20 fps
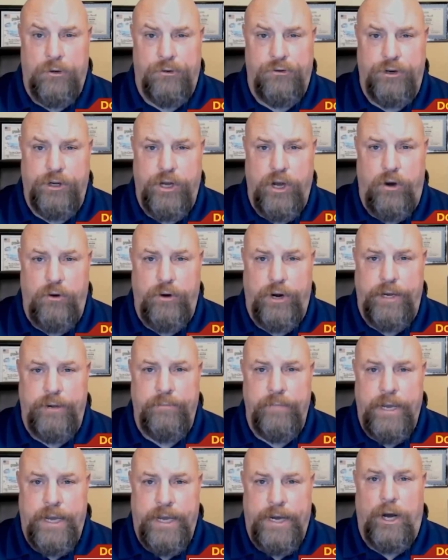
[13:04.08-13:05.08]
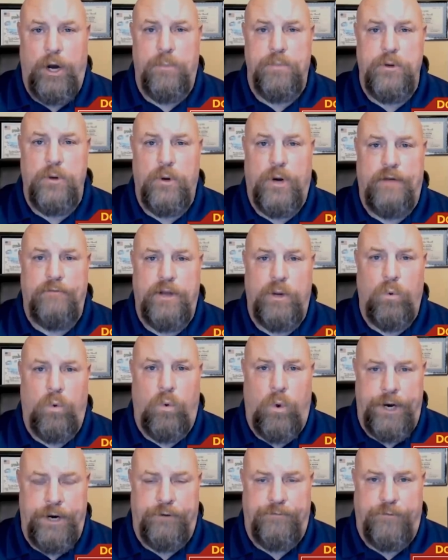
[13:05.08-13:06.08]
Dakota, and I hope you have a
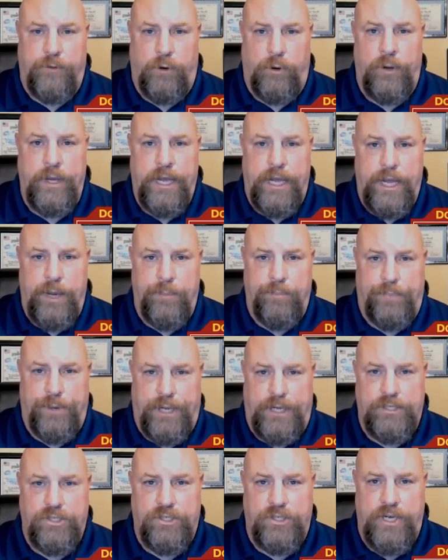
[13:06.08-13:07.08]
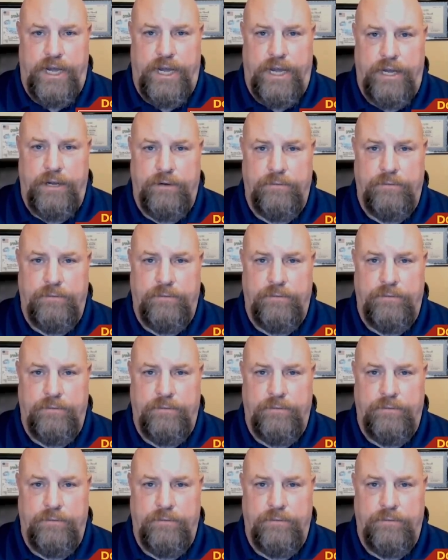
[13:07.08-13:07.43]
wonderful and blessed day.